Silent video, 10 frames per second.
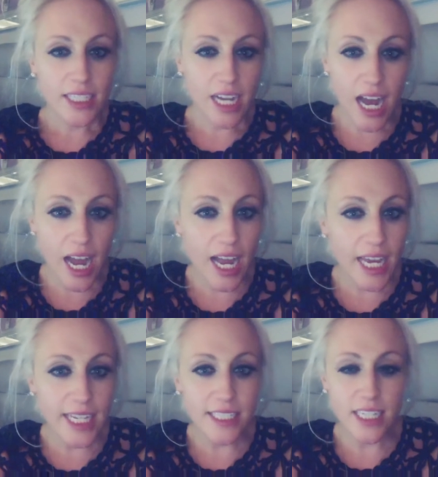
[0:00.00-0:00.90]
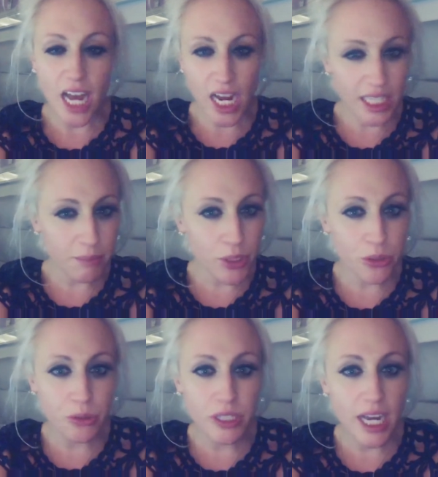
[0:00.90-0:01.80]
kind
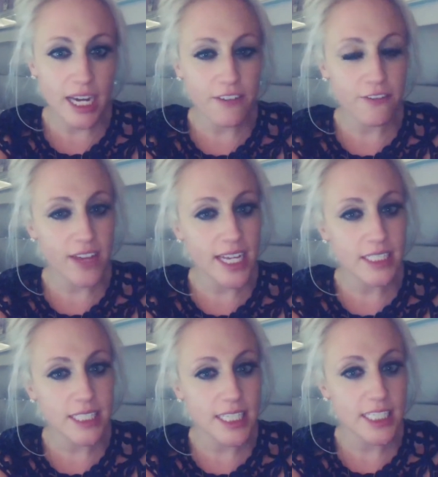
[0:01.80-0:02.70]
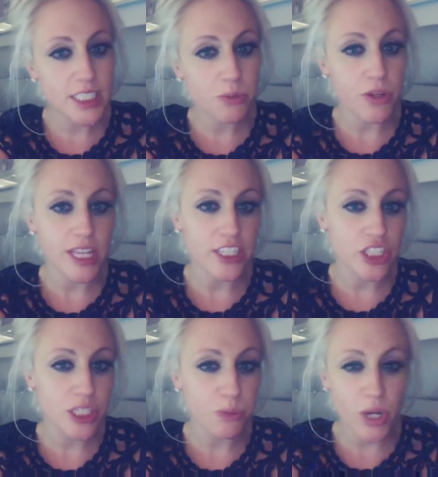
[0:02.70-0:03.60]
honeymoon kind of phases where they
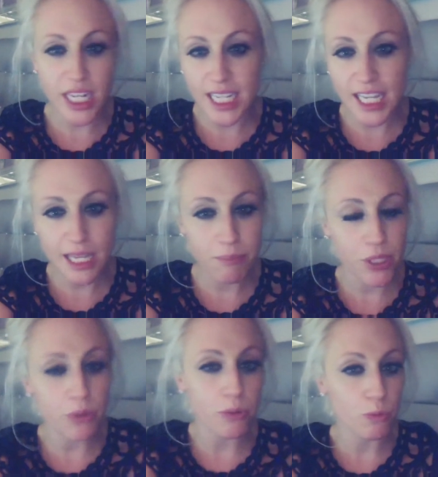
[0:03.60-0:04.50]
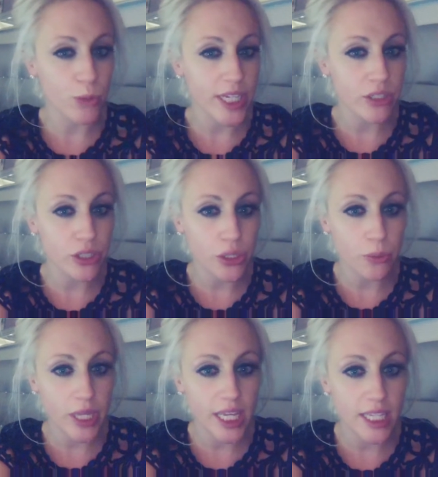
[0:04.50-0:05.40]
just want to keep you and reel
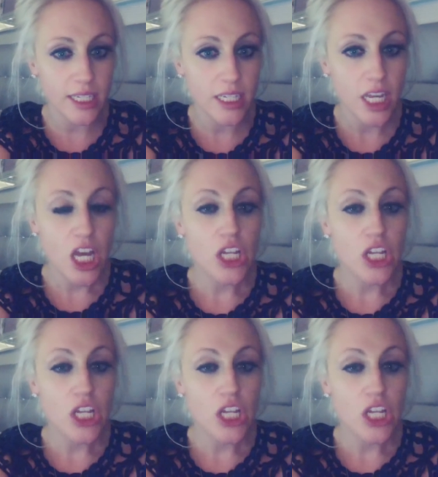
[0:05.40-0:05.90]
you in